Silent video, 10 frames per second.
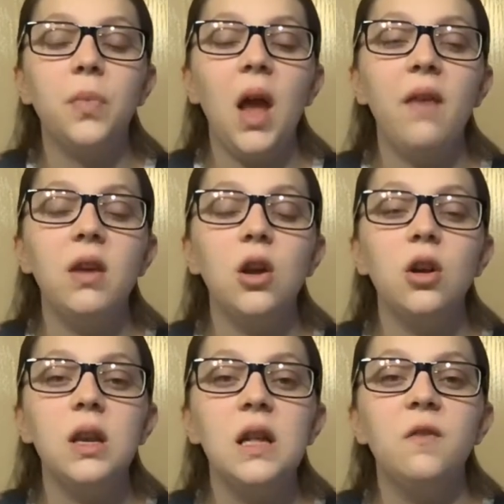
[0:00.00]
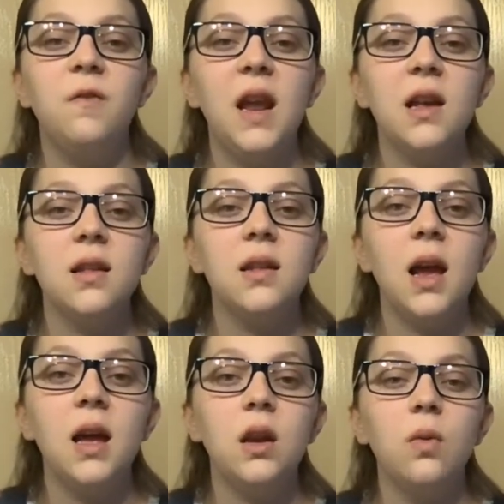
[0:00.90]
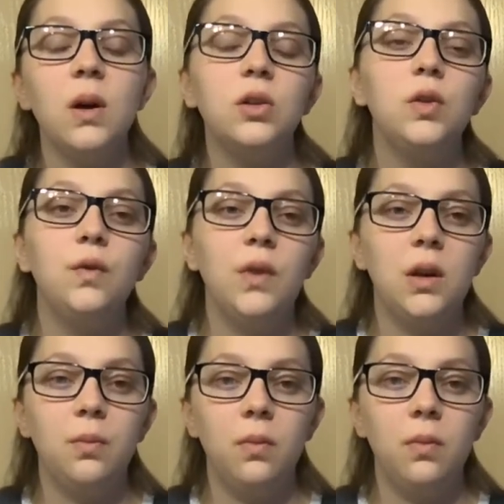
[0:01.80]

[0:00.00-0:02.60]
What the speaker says: having her knees flexed and around 2 feet